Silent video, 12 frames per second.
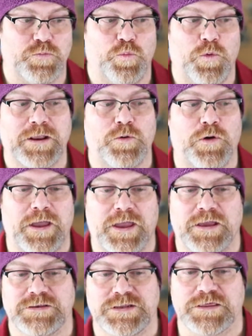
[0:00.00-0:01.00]
went
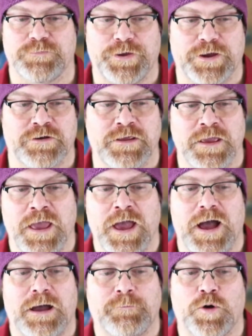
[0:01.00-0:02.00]
away, disappeared.
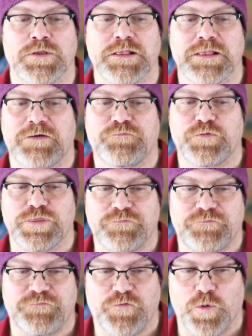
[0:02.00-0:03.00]
I'm only left with the
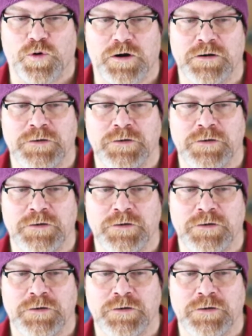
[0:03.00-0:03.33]
4.